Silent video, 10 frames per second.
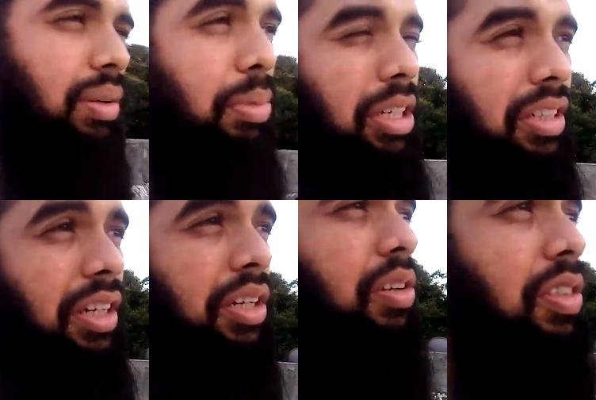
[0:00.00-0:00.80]
by the
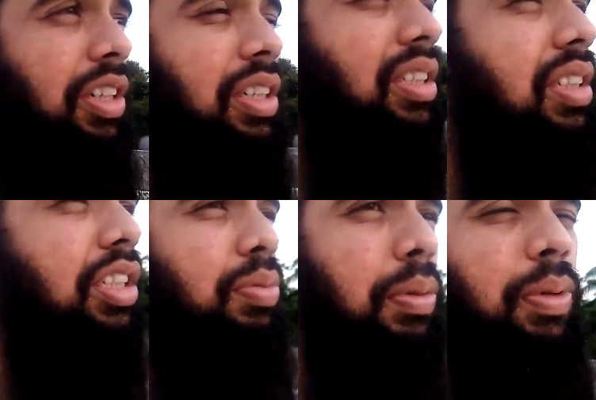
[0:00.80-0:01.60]
end of the
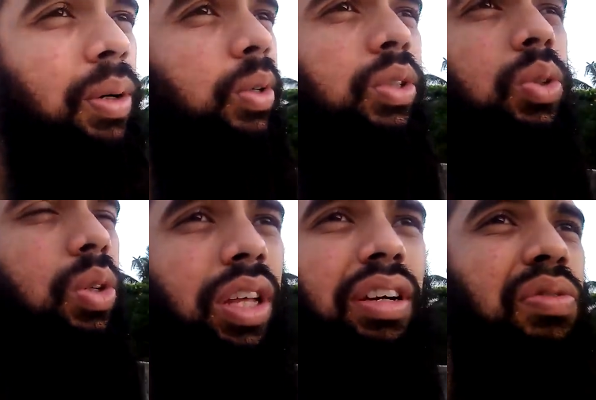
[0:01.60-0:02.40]
TCS paper I was so
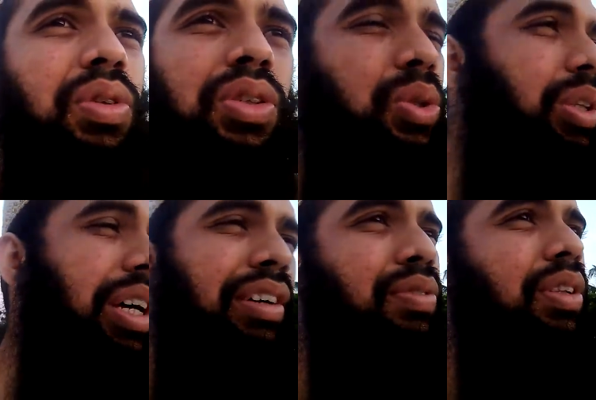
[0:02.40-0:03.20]
thankful
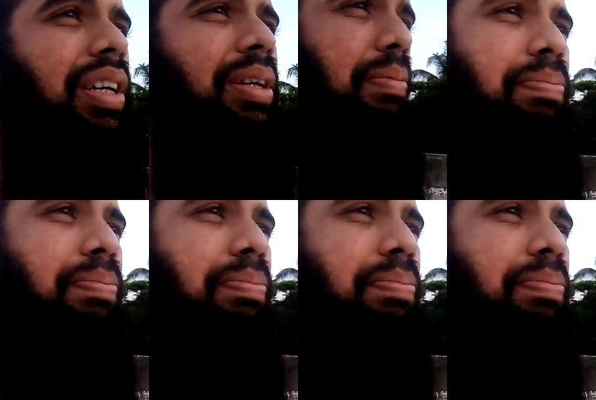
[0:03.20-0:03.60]
that